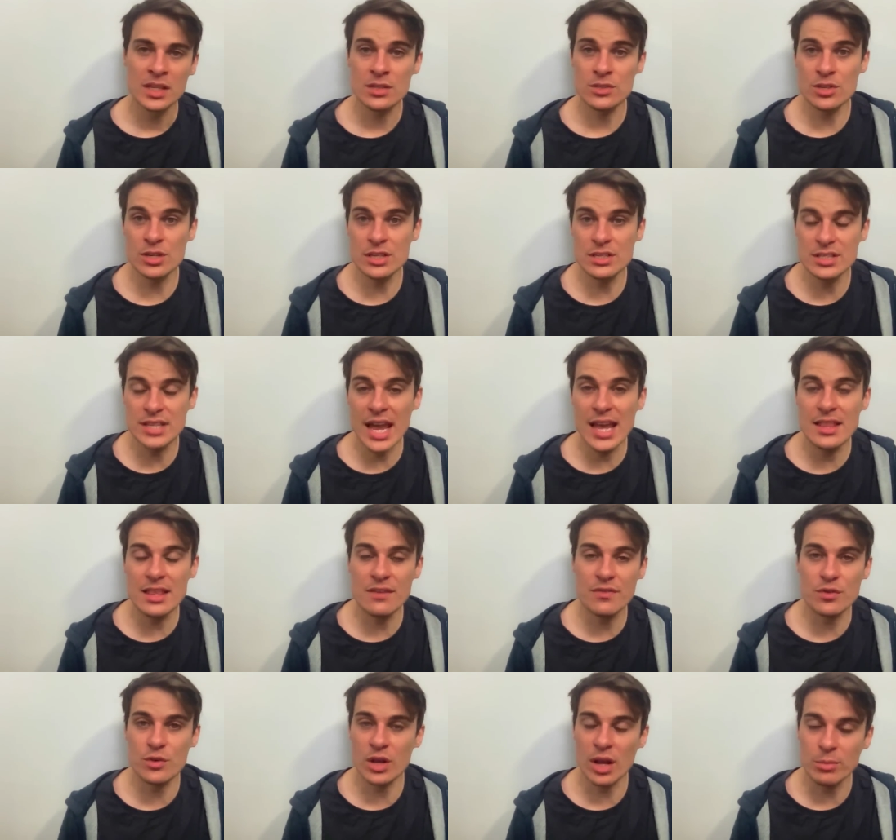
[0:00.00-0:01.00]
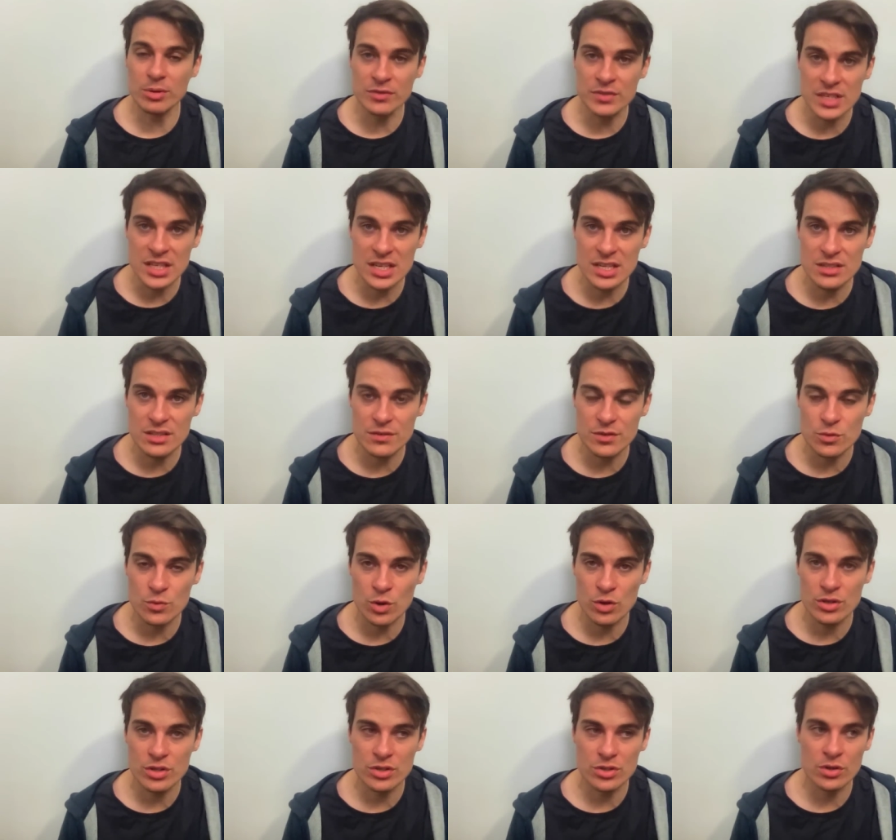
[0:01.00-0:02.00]
So you could stay in there for a couple of years if you
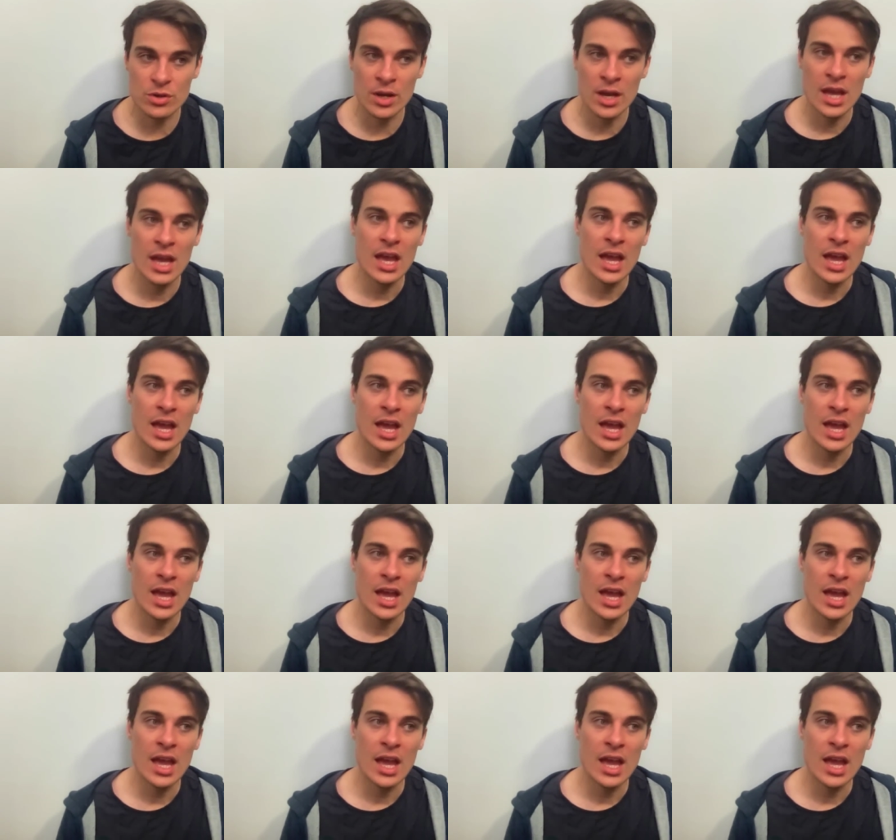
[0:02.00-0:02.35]
wanted to,